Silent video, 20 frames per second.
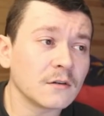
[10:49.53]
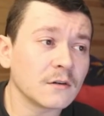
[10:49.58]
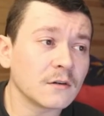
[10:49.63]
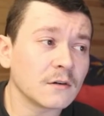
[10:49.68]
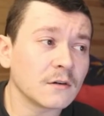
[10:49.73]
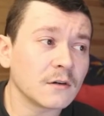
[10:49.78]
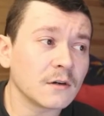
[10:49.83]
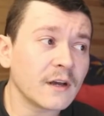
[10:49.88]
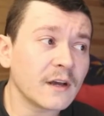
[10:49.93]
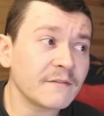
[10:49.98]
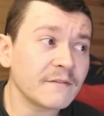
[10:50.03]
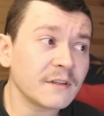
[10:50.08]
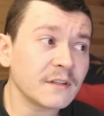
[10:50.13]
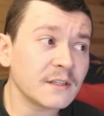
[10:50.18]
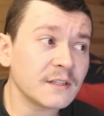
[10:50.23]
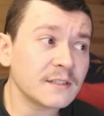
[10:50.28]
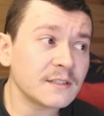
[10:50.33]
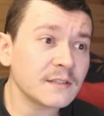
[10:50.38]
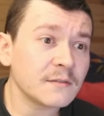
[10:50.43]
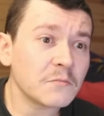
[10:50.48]

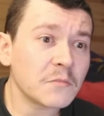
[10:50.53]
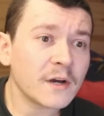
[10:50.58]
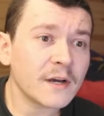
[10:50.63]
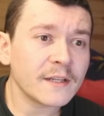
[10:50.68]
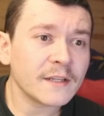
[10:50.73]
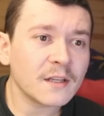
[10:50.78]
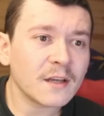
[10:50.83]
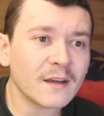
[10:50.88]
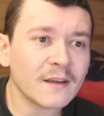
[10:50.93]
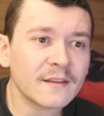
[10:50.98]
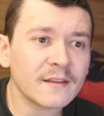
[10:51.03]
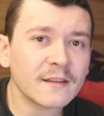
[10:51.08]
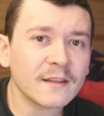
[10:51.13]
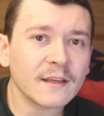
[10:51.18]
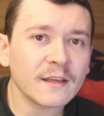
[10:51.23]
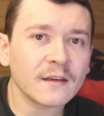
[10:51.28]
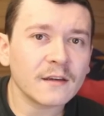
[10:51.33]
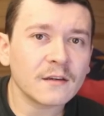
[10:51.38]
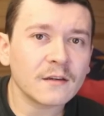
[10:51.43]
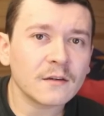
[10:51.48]
Having this in mind, I
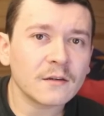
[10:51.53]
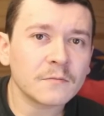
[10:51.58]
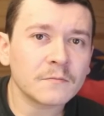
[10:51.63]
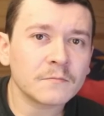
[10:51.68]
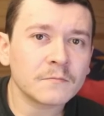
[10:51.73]
think,